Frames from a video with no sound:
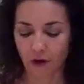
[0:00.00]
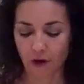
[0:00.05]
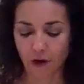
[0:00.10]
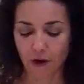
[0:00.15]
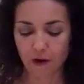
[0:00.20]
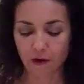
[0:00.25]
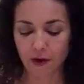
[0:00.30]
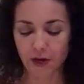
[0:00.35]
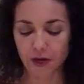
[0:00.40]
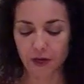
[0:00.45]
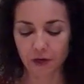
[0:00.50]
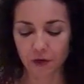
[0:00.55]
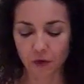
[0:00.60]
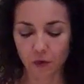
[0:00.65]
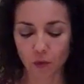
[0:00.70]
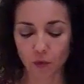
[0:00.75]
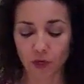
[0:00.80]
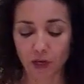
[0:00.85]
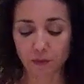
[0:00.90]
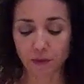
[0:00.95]
Alright,
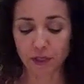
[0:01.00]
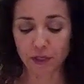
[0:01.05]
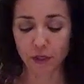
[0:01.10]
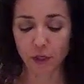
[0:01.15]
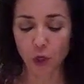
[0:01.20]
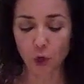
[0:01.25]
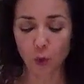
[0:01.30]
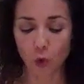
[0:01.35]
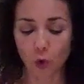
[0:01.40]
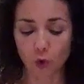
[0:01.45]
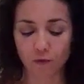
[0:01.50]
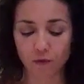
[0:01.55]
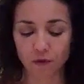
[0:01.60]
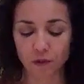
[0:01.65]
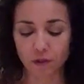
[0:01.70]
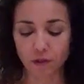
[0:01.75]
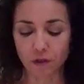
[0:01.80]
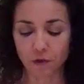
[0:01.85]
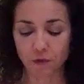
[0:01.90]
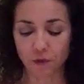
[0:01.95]
well I'm going to go over
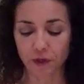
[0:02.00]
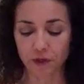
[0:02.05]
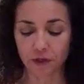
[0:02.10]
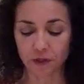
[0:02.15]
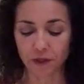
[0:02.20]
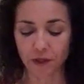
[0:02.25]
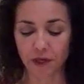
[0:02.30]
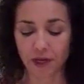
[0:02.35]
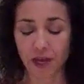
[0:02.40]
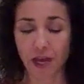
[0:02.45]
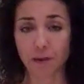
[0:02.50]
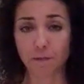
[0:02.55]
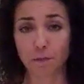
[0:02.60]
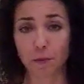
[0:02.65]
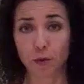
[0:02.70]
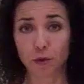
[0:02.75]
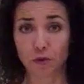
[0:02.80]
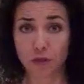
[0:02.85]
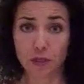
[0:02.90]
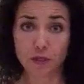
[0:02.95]
to the griddle and
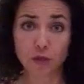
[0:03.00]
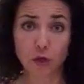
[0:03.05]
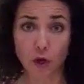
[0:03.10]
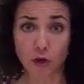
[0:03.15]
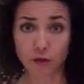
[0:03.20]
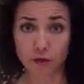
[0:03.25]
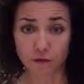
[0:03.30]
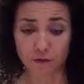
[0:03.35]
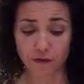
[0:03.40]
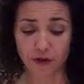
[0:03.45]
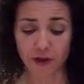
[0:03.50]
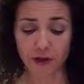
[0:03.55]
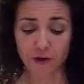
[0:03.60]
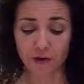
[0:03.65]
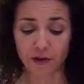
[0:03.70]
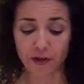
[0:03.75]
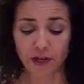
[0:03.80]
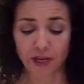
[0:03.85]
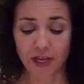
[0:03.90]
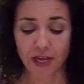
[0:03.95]
put these on the
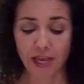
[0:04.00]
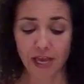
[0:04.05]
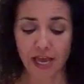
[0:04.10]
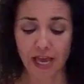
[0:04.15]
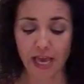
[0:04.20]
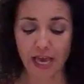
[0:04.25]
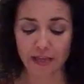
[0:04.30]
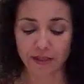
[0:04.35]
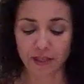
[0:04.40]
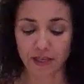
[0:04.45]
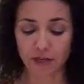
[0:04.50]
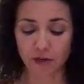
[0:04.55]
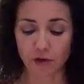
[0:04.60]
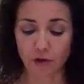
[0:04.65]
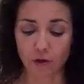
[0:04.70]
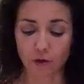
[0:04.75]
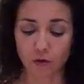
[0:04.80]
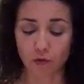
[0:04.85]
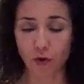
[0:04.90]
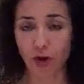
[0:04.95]
fire, and then
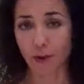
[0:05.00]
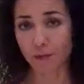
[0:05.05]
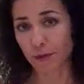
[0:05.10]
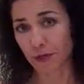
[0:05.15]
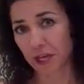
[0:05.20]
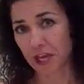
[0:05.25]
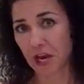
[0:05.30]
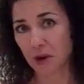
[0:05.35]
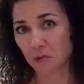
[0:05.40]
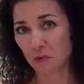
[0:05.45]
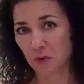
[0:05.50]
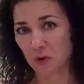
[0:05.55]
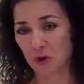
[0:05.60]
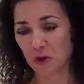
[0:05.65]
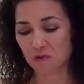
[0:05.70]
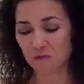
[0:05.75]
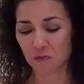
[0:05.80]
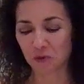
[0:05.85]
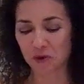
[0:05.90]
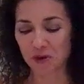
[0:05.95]
I'll grab the camera
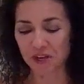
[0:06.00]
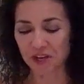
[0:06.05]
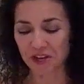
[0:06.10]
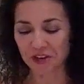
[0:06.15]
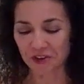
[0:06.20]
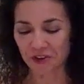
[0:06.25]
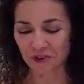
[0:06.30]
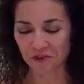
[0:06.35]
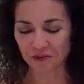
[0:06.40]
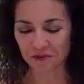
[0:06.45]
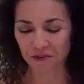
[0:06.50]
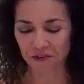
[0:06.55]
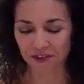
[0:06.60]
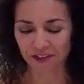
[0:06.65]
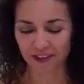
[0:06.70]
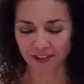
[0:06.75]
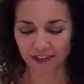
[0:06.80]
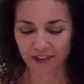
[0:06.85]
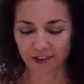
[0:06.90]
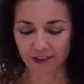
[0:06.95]
and bring it over.
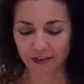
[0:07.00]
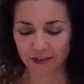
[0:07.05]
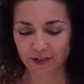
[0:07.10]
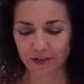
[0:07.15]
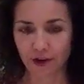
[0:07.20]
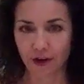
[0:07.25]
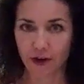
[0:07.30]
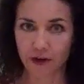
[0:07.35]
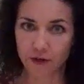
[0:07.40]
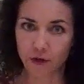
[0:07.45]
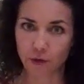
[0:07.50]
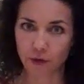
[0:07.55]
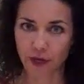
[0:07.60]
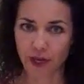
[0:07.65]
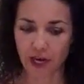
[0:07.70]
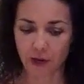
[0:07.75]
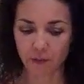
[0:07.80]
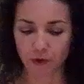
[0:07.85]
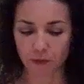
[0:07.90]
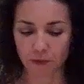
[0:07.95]
Sorry, no
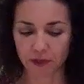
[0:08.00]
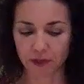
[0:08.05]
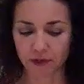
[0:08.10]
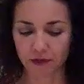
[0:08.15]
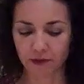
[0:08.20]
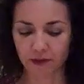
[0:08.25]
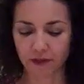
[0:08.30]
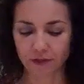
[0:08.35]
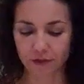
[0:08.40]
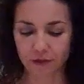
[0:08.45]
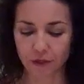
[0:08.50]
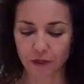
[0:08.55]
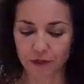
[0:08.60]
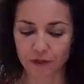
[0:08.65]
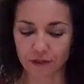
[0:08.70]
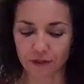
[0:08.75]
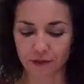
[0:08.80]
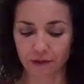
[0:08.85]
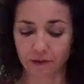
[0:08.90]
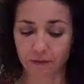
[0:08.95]
cameraman, it's
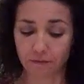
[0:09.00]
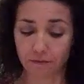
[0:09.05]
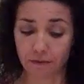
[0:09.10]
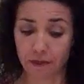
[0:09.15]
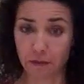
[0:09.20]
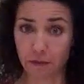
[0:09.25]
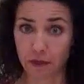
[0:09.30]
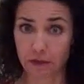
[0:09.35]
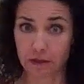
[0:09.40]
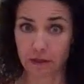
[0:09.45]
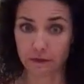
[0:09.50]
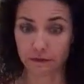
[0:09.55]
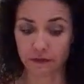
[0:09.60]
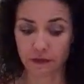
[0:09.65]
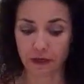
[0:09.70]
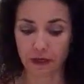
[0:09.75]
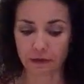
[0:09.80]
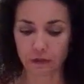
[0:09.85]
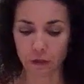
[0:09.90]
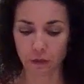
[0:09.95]
just me, myself,
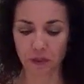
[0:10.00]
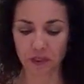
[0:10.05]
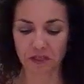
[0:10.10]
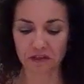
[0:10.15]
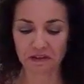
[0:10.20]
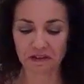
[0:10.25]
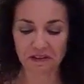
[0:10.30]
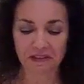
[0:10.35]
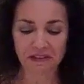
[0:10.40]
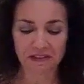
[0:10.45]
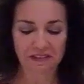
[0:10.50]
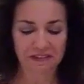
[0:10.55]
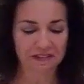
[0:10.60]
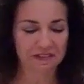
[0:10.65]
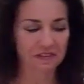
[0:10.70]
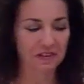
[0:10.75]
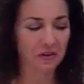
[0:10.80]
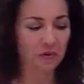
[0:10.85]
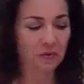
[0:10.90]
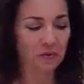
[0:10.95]
and I doing it.
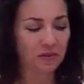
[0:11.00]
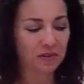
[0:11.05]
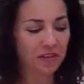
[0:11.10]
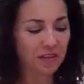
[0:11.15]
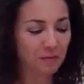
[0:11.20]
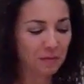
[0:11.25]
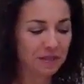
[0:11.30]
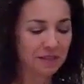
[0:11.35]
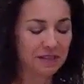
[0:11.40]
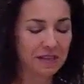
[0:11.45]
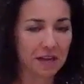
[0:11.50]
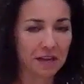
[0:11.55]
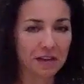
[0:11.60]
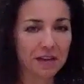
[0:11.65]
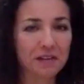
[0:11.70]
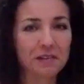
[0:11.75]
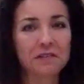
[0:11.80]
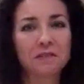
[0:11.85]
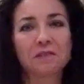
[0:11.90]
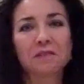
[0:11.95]
So give me a
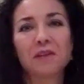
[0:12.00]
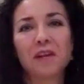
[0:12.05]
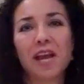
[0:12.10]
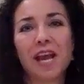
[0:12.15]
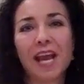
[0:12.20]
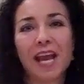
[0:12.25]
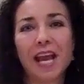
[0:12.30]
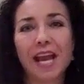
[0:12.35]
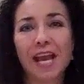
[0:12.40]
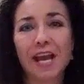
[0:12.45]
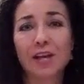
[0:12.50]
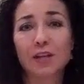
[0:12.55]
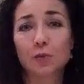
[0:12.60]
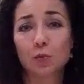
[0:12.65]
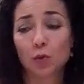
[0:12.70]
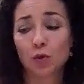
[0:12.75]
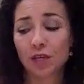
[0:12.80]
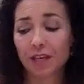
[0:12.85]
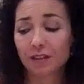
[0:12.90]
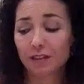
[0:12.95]
second and
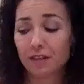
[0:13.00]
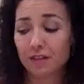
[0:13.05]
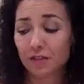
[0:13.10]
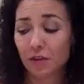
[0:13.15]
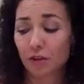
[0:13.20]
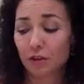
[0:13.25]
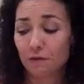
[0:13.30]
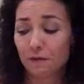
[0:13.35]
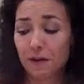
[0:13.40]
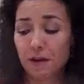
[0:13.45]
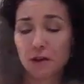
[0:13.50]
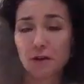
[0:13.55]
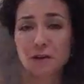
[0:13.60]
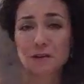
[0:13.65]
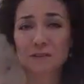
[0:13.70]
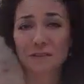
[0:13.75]
we'll get these on the fire.